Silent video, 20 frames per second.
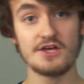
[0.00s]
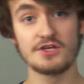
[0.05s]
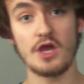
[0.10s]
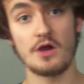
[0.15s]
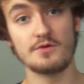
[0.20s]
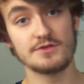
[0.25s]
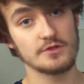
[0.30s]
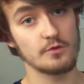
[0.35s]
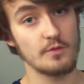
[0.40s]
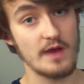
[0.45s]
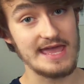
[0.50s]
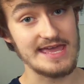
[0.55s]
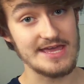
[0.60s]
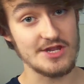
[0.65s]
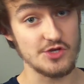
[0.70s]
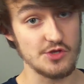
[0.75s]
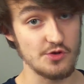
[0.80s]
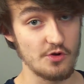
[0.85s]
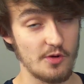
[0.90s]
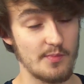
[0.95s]
goes away
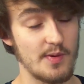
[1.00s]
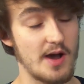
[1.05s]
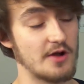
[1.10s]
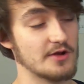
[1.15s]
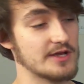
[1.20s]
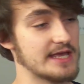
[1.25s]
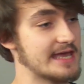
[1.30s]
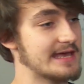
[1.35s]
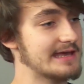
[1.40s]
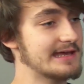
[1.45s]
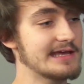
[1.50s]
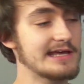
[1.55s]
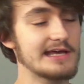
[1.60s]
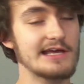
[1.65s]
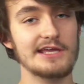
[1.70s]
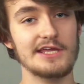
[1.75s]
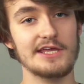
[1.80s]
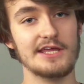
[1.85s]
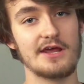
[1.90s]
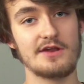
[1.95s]
in your pocket
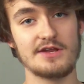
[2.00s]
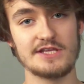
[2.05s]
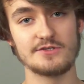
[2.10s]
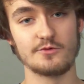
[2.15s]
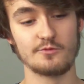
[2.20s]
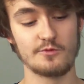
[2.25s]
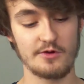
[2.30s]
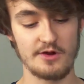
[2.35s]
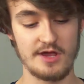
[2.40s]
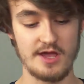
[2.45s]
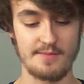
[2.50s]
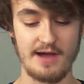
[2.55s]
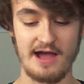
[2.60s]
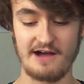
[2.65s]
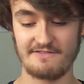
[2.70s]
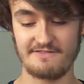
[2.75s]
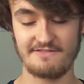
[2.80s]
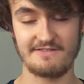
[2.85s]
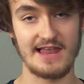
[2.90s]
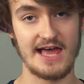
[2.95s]
you don't need to worry
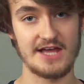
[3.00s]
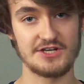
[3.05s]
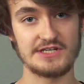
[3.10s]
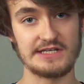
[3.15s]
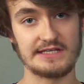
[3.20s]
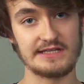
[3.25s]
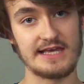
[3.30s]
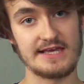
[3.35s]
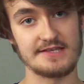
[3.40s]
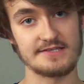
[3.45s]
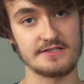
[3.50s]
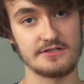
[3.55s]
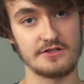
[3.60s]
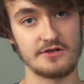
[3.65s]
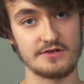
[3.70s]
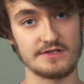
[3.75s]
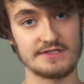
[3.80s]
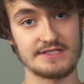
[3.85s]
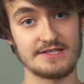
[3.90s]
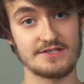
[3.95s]
about flashing this so
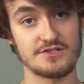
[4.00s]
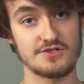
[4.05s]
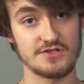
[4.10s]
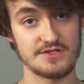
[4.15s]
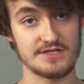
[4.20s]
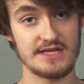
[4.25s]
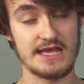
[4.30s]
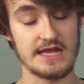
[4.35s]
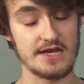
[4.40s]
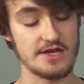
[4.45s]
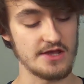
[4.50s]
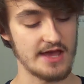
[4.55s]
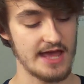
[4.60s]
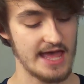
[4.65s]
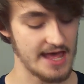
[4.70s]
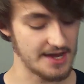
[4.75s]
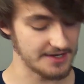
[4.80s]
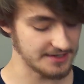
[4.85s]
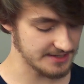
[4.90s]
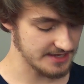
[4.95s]
long as it's just in your
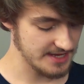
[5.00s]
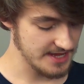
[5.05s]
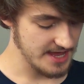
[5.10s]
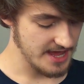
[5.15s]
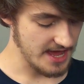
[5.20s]
hand.